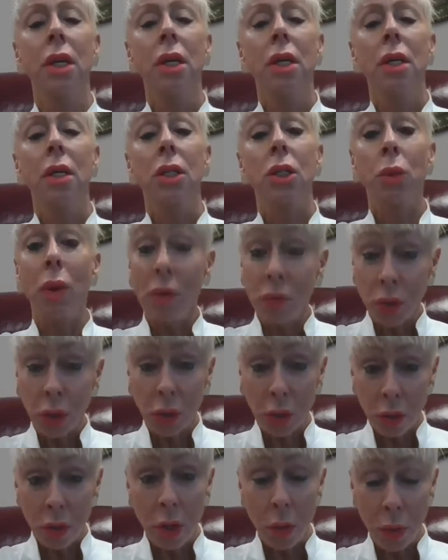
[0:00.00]
So after
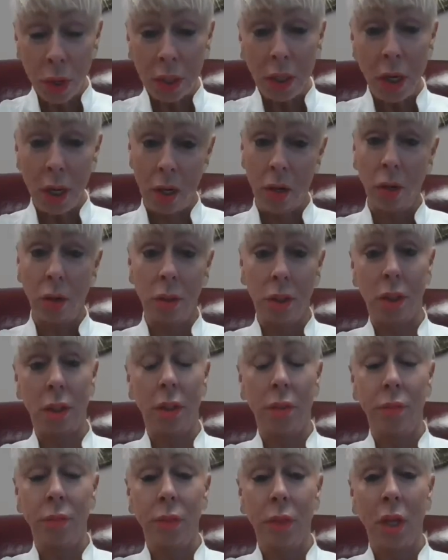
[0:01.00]
31 years
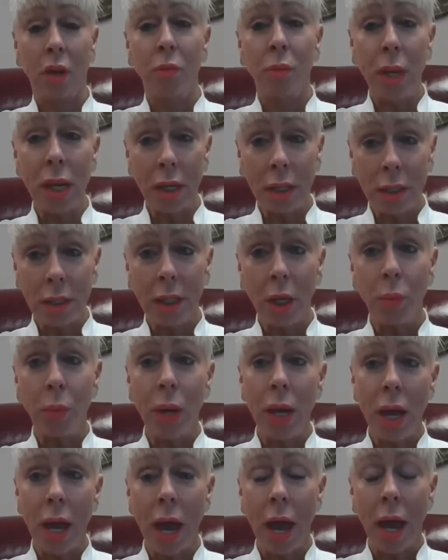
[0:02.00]
of being a
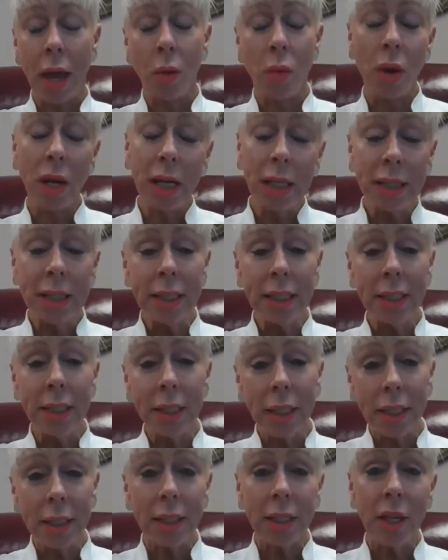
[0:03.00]
CPA, what can this
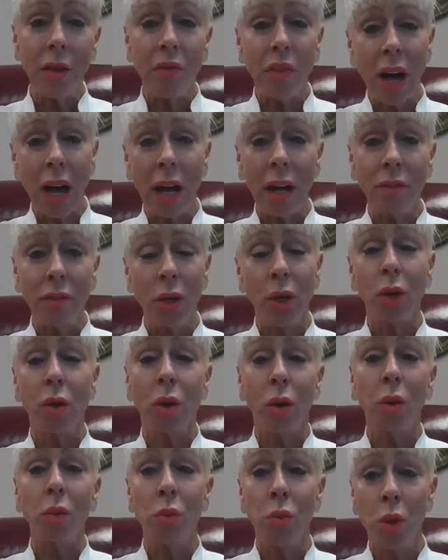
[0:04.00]

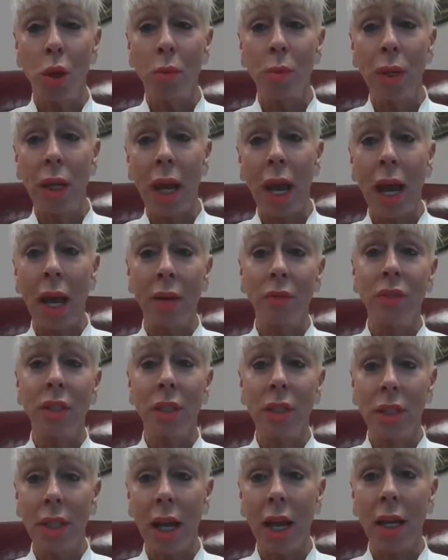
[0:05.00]
65-year-old woman have to
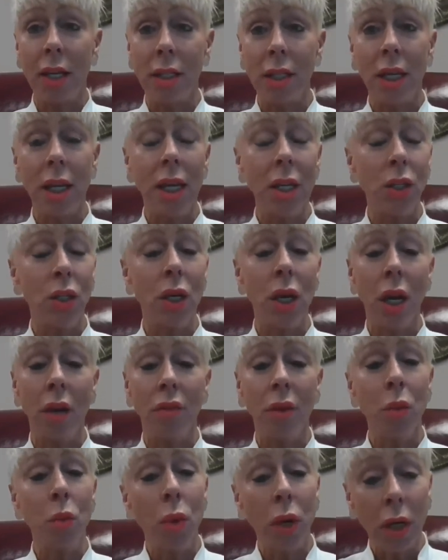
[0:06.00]
say to each and
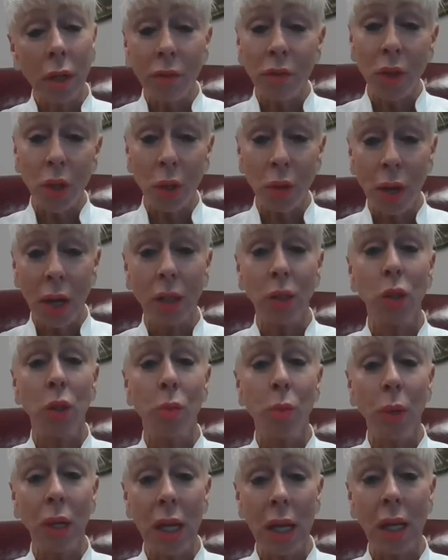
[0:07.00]
every one of you as you
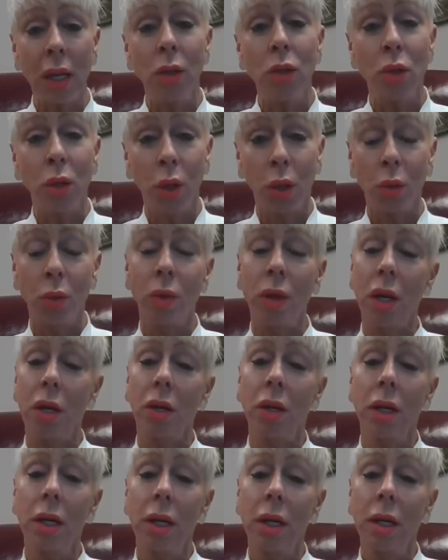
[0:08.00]
begin your career?
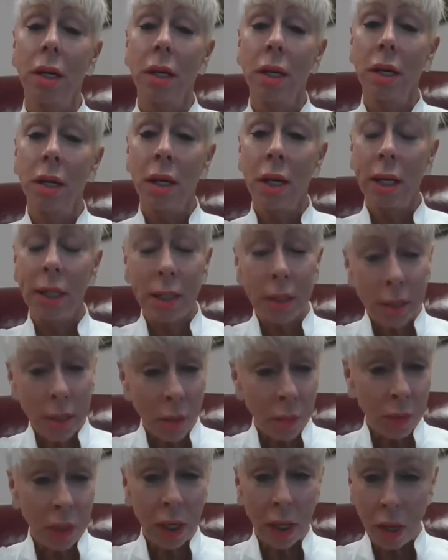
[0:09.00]
And it's
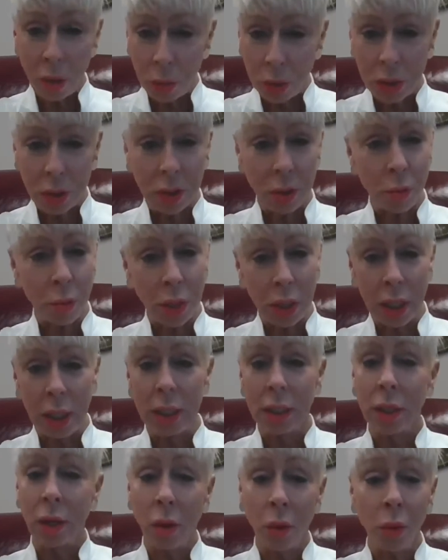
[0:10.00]
something I wish someone
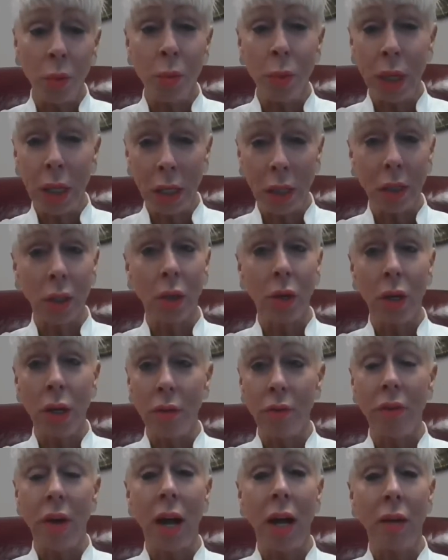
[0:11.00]
had told me
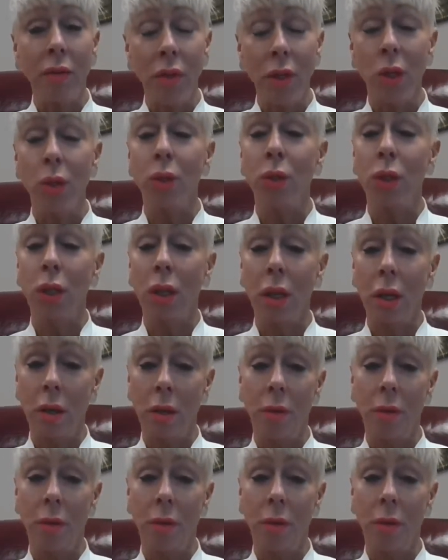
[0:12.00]
35 years ago.